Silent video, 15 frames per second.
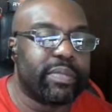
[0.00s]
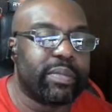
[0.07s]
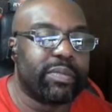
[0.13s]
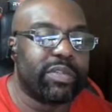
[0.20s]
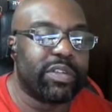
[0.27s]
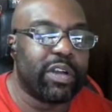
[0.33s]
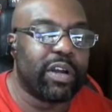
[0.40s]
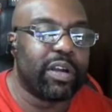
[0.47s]
I'm
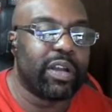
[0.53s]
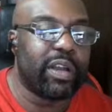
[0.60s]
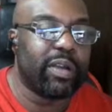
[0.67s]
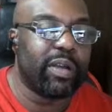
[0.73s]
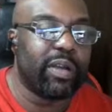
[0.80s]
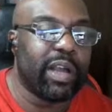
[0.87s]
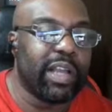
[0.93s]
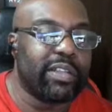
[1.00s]
sorry.
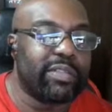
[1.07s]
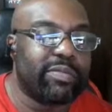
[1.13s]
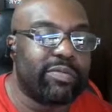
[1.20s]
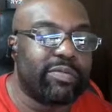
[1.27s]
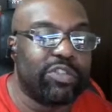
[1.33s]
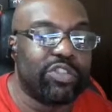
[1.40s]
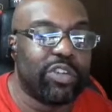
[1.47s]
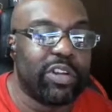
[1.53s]
I
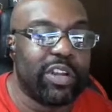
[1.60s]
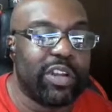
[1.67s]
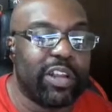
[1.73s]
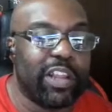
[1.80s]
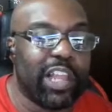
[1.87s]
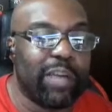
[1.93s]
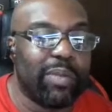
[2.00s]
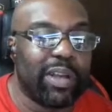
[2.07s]
join the
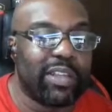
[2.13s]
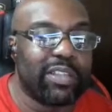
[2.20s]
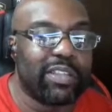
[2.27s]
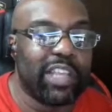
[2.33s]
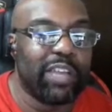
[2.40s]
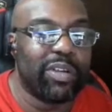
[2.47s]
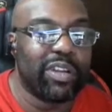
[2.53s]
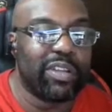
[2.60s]
club. I'll stay
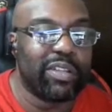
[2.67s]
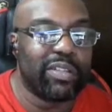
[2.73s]
with it.